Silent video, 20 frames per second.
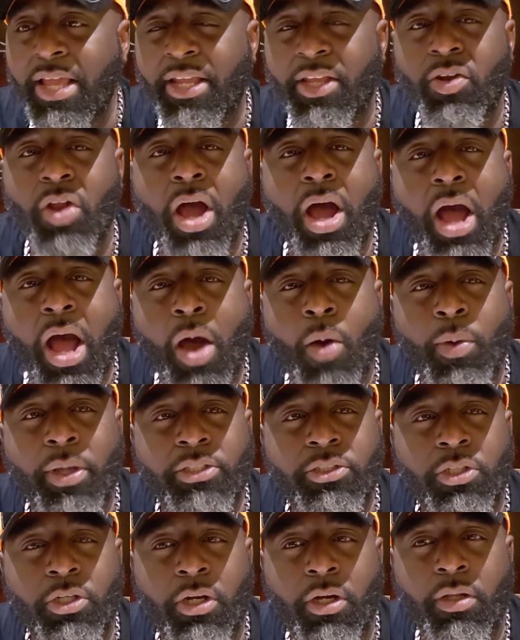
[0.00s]
I
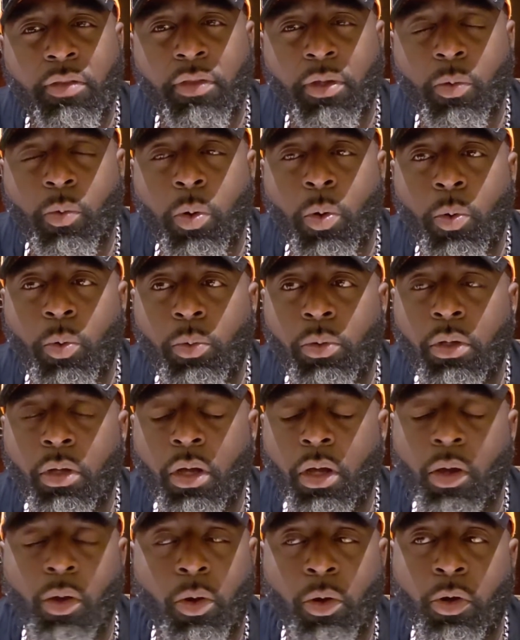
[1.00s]
always heard the quote
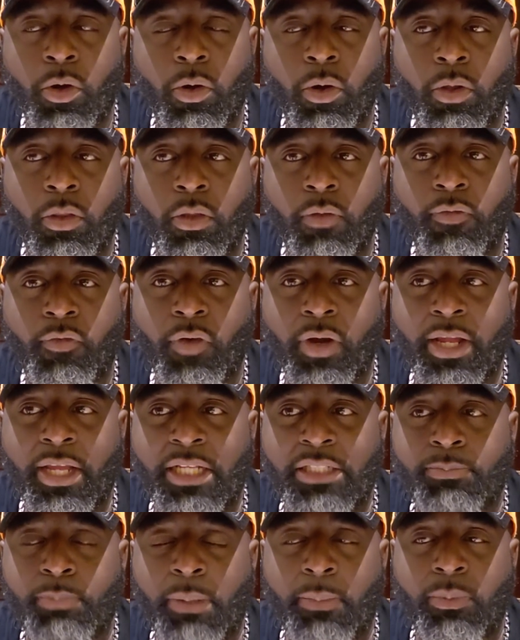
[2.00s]
or heard the
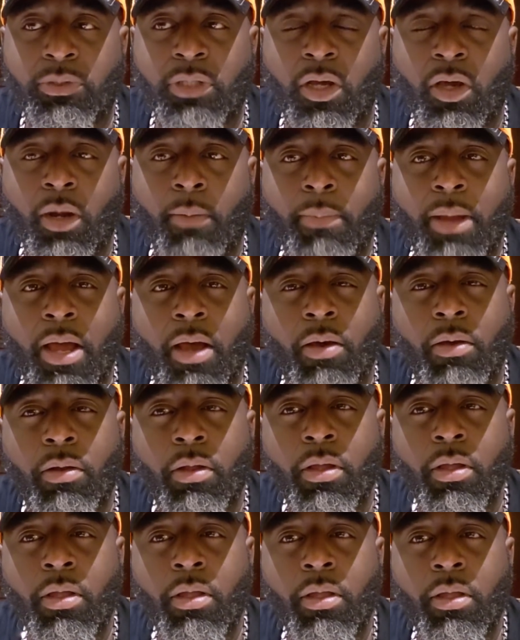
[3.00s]
phrase, people talking about,
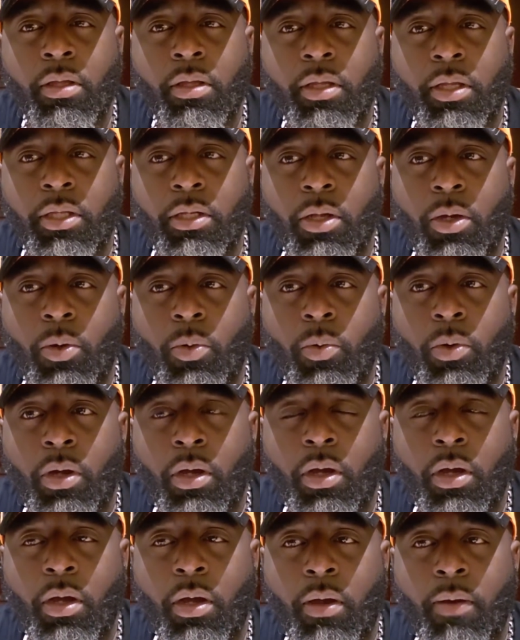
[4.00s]

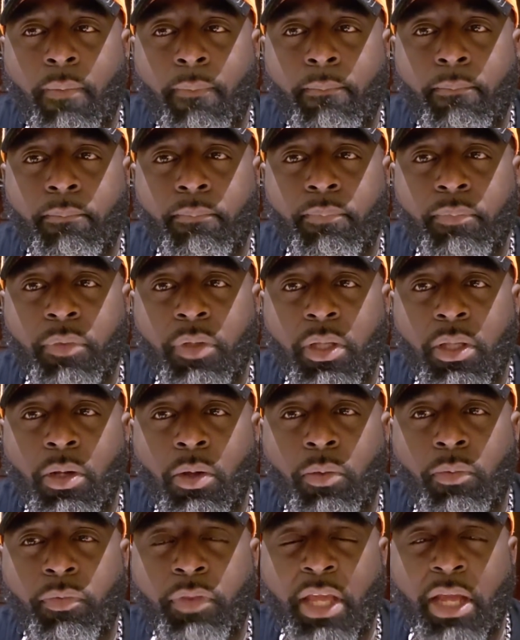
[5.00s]

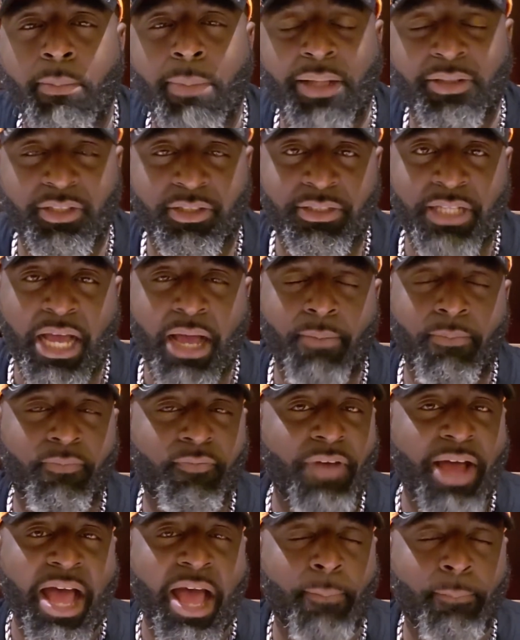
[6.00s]
think about the top
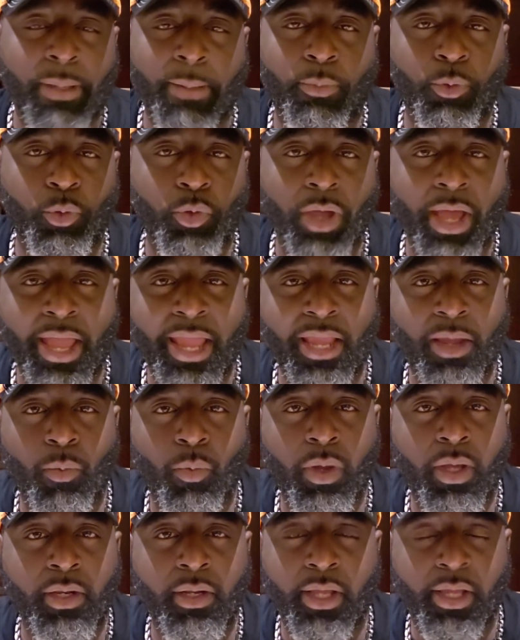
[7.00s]
5 people you hang
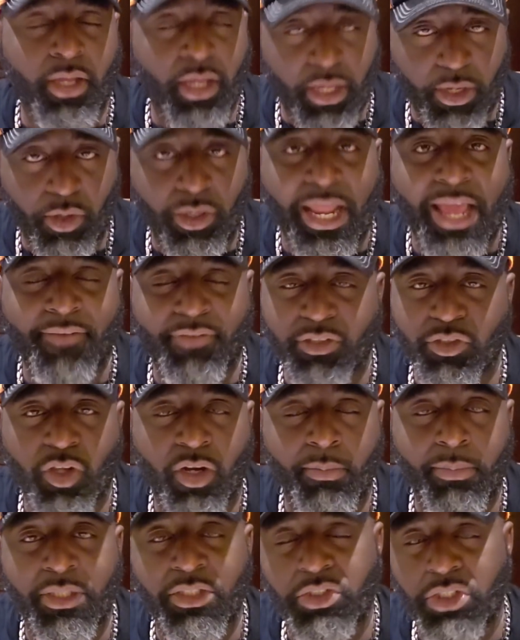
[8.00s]
with, and your life is going
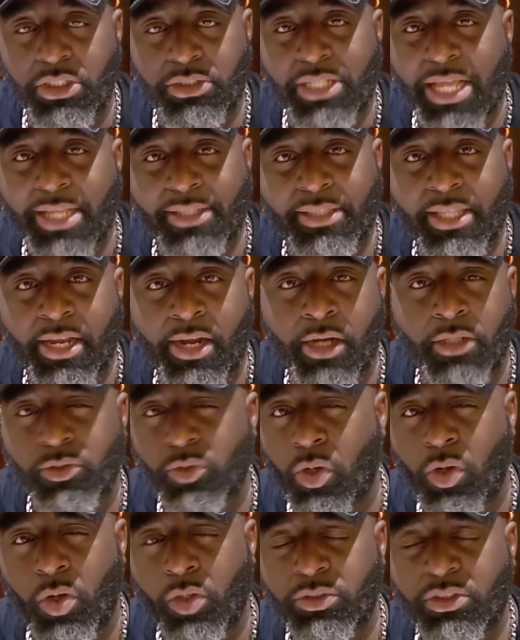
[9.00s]
to be just like theirs,
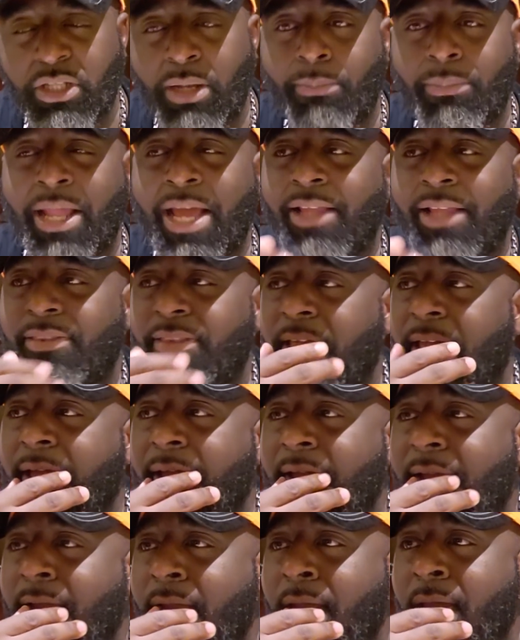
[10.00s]
or something like that.